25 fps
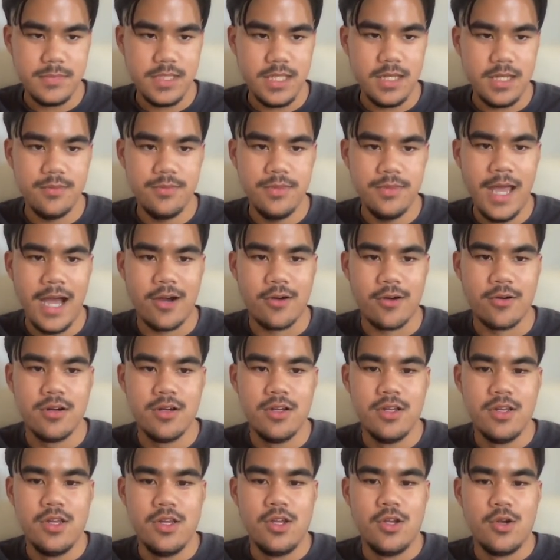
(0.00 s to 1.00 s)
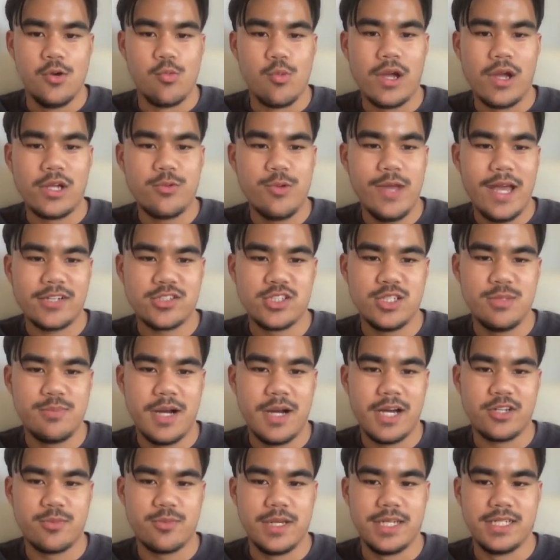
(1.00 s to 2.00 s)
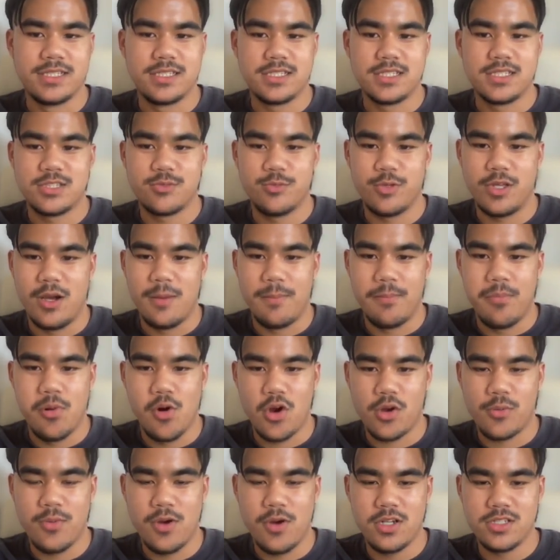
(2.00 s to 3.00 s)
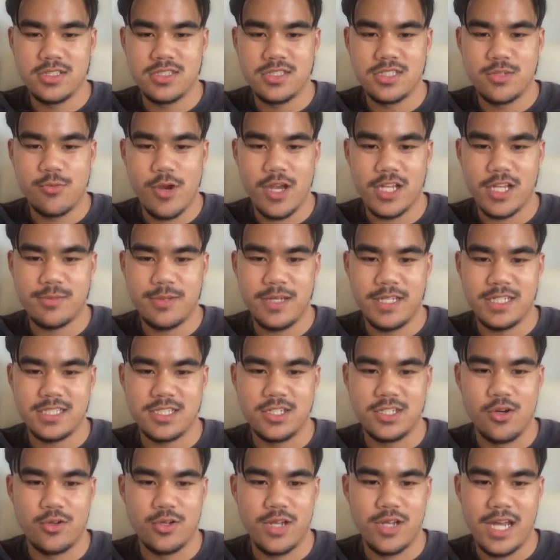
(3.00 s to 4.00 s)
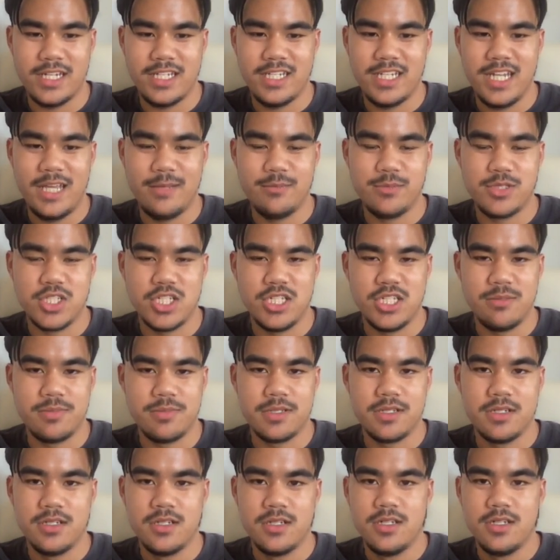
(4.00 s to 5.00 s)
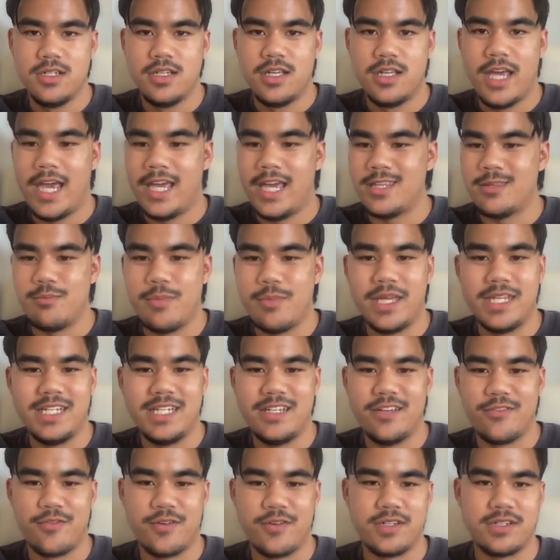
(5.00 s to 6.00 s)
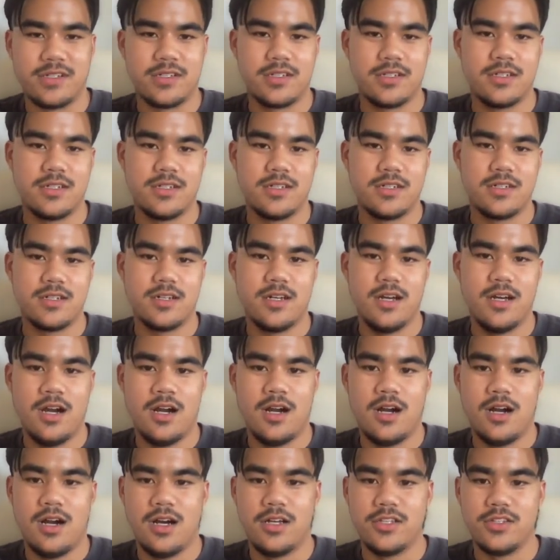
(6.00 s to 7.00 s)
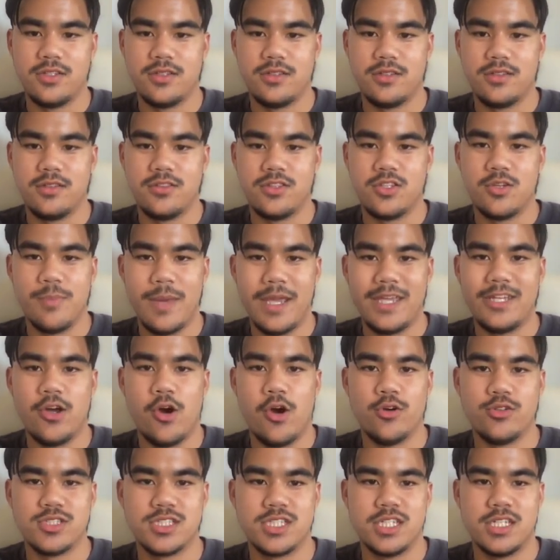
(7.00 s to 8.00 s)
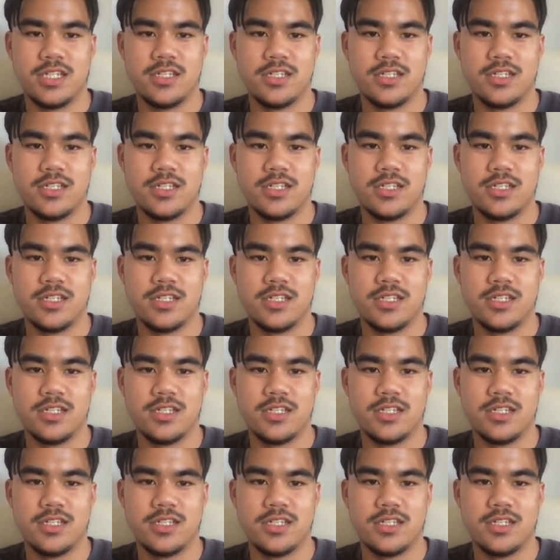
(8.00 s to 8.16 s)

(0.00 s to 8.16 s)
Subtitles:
Now, where do we actually buy domains? So we got Porkbon, Squarespace, GoDaddy, Namecheap, and many different domain hosting